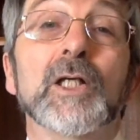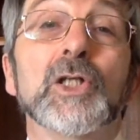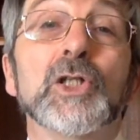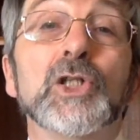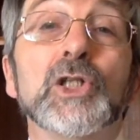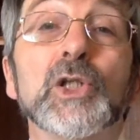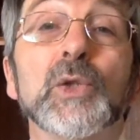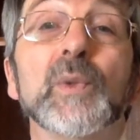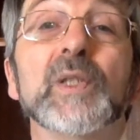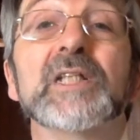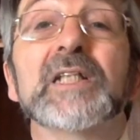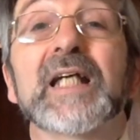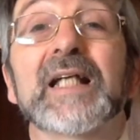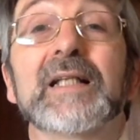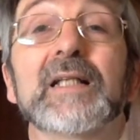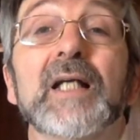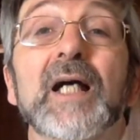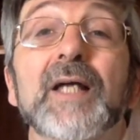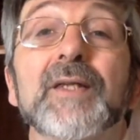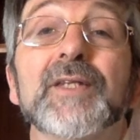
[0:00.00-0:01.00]
Do we
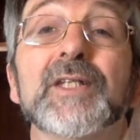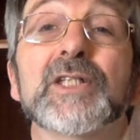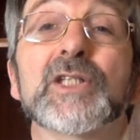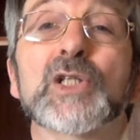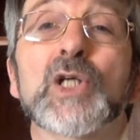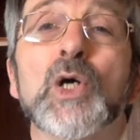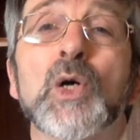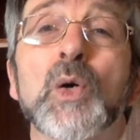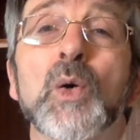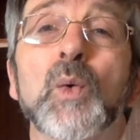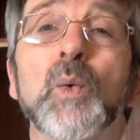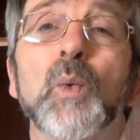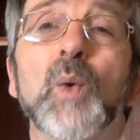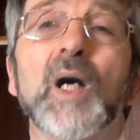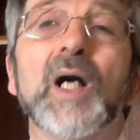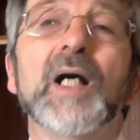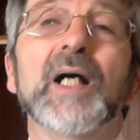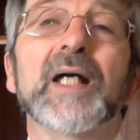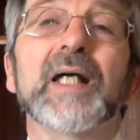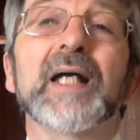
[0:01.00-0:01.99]
tell others
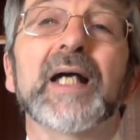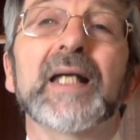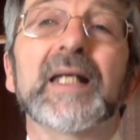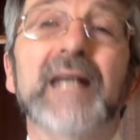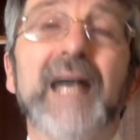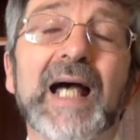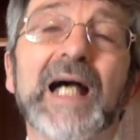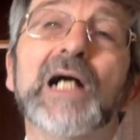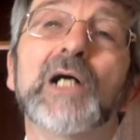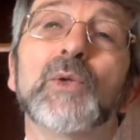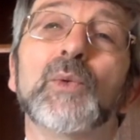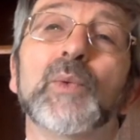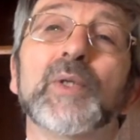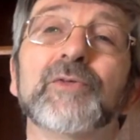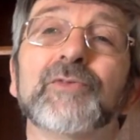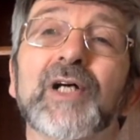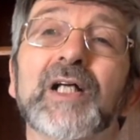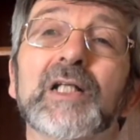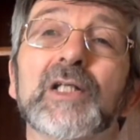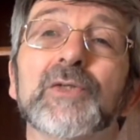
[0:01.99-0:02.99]
why and how we
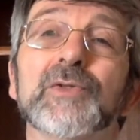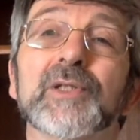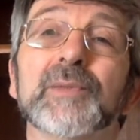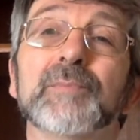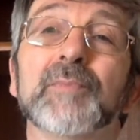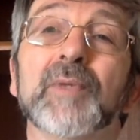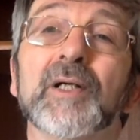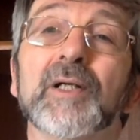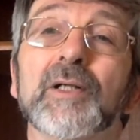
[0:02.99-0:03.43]
value them?